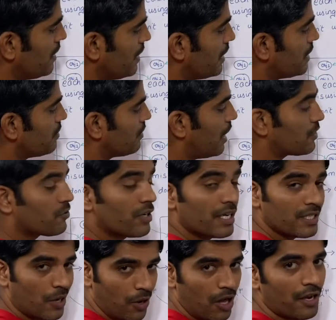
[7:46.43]
it has to get
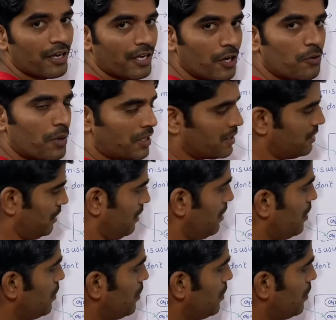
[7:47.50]
the lock in order to access it.